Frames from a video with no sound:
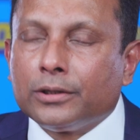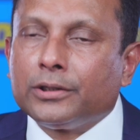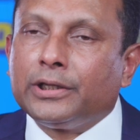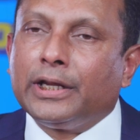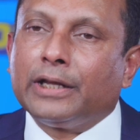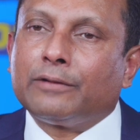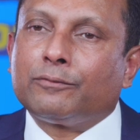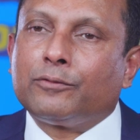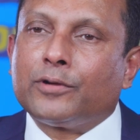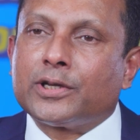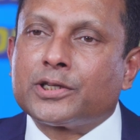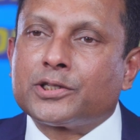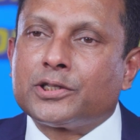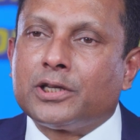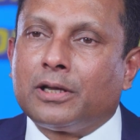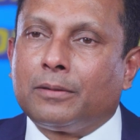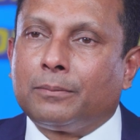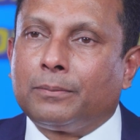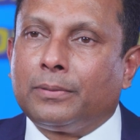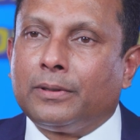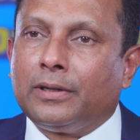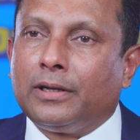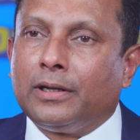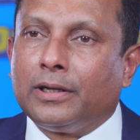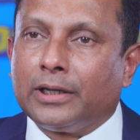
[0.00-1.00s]
Take, for
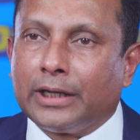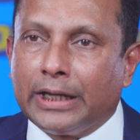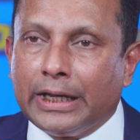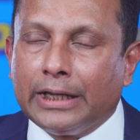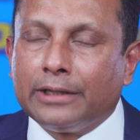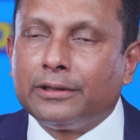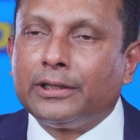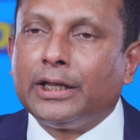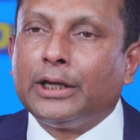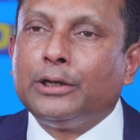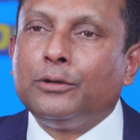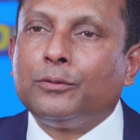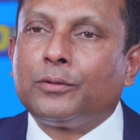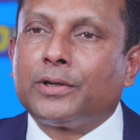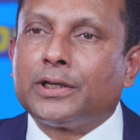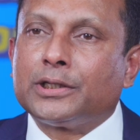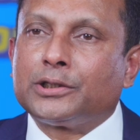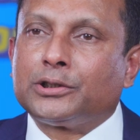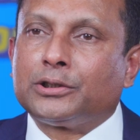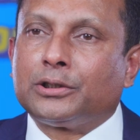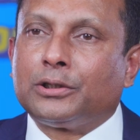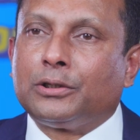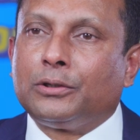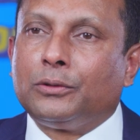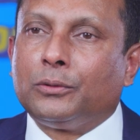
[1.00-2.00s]
example, again, the
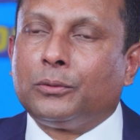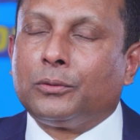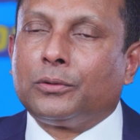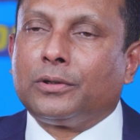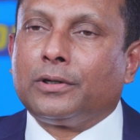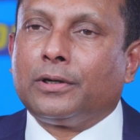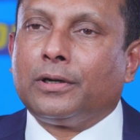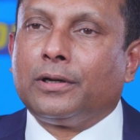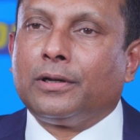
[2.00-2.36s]
education loan,